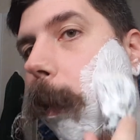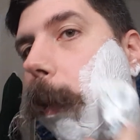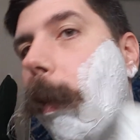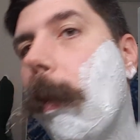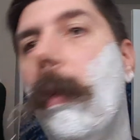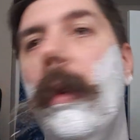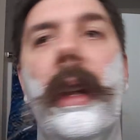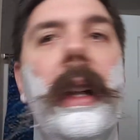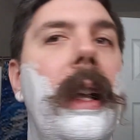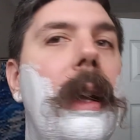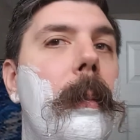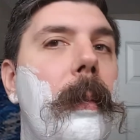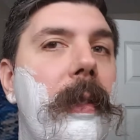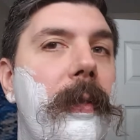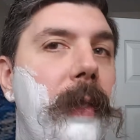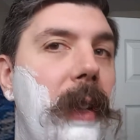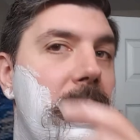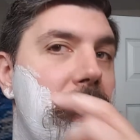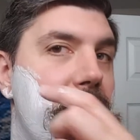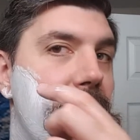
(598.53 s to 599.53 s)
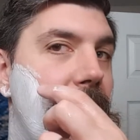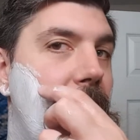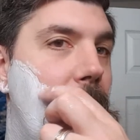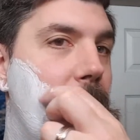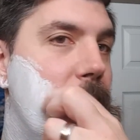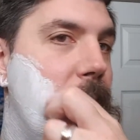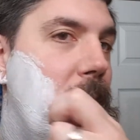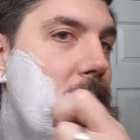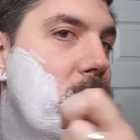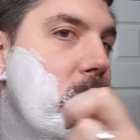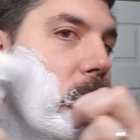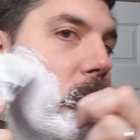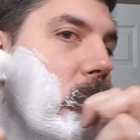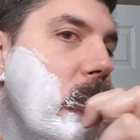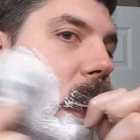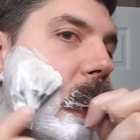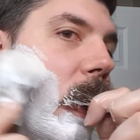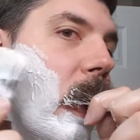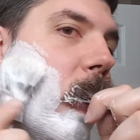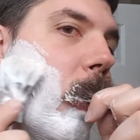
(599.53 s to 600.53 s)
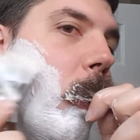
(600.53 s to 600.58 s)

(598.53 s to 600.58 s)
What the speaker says: Look at that, my face is now a texture ceiling.